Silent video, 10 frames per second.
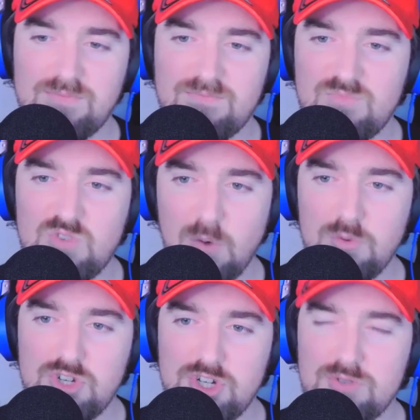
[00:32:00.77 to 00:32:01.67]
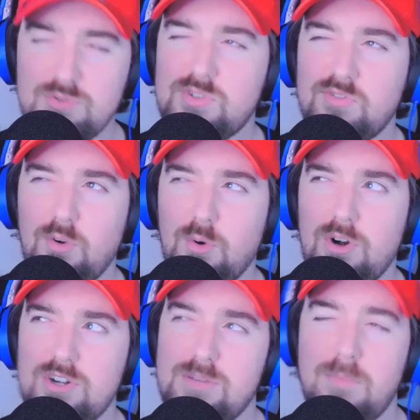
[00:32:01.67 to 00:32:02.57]
don't choose
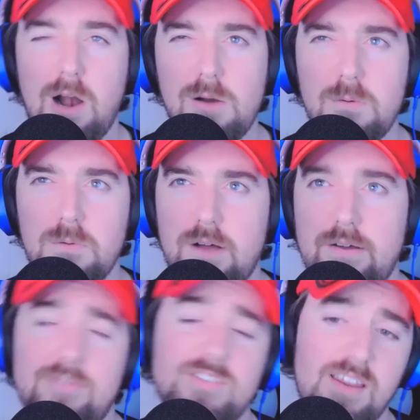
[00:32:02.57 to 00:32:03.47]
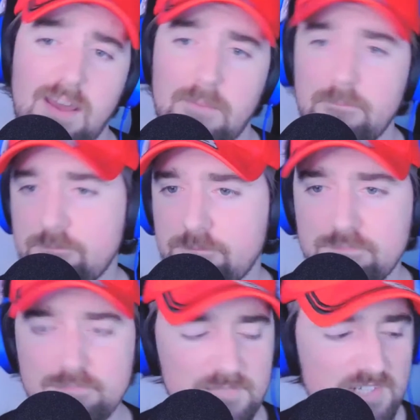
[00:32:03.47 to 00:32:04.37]
for tomorrow, I'll have Sunday.
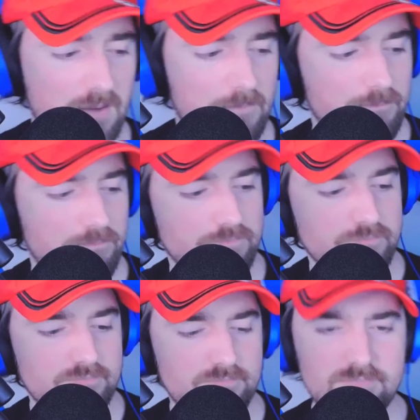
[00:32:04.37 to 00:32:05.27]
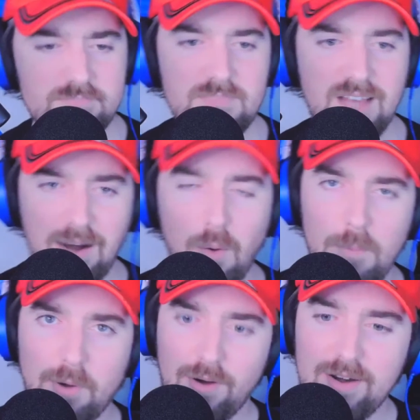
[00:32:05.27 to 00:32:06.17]
So, and I won't
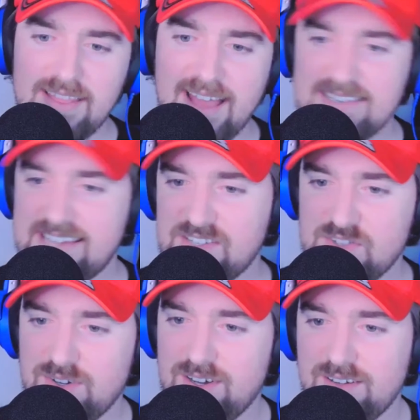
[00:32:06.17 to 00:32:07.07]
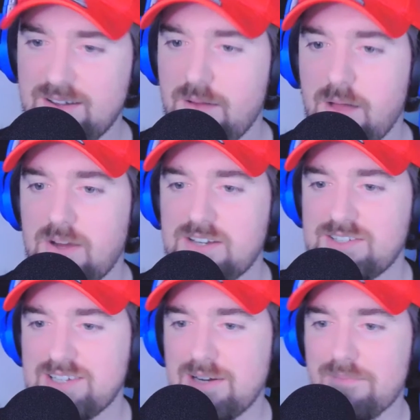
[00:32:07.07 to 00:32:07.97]
be running that day, so I might
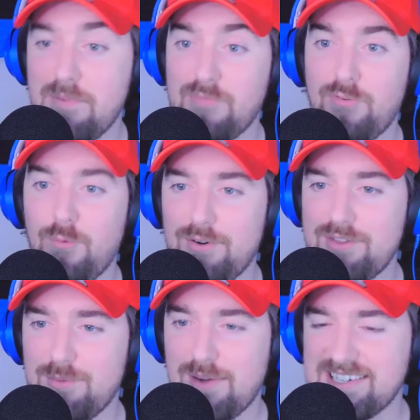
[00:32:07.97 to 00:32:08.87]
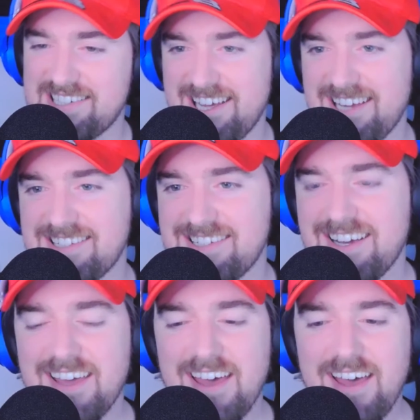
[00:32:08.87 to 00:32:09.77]
just eat it before the race ends.
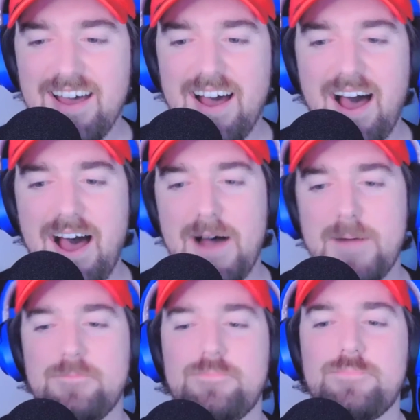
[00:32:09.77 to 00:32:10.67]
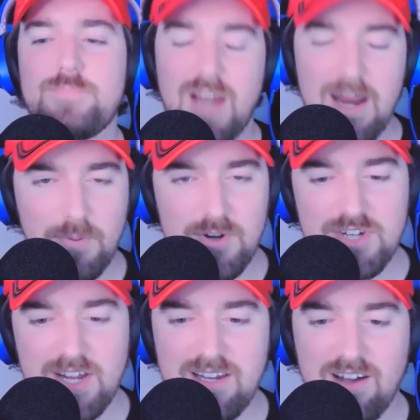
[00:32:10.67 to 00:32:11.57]
But I
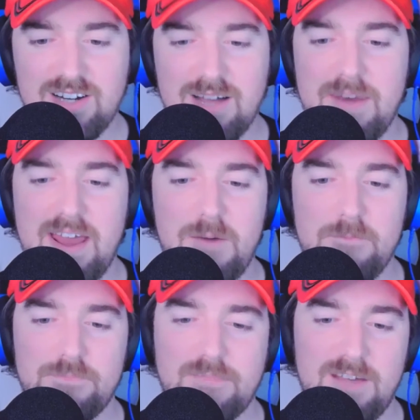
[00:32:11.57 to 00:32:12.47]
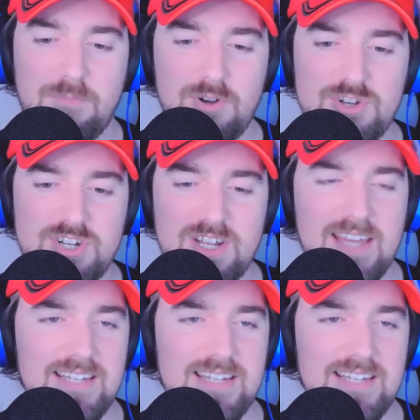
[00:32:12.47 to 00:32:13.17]
appreciate y'all coming out. I appreciate